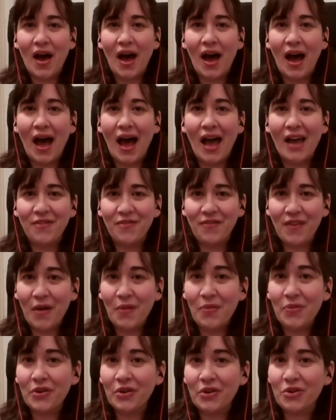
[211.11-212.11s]
I
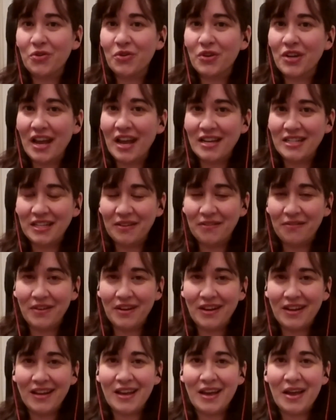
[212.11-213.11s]
found that
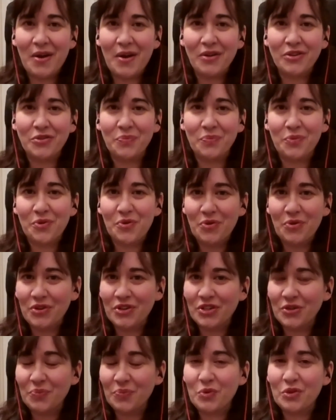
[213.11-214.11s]
creativity and
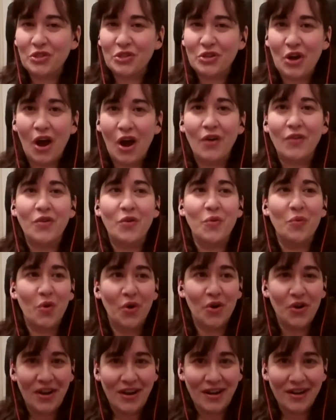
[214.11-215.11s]
entrepreneurship was not
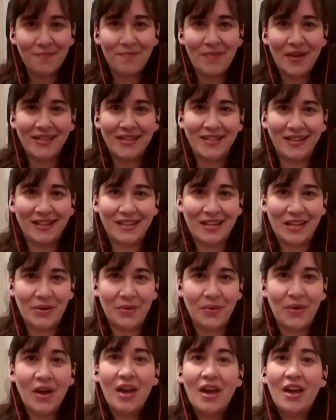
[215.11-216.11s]
rewarded. Basically,
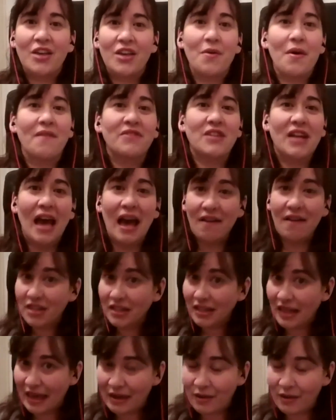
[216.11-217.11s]
you have to have the
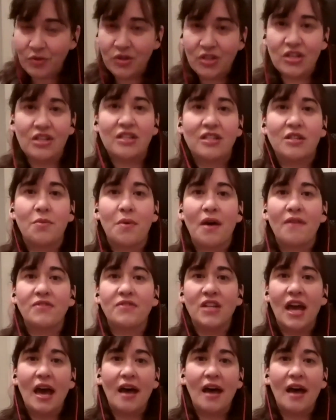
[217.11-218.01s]
languages, you have to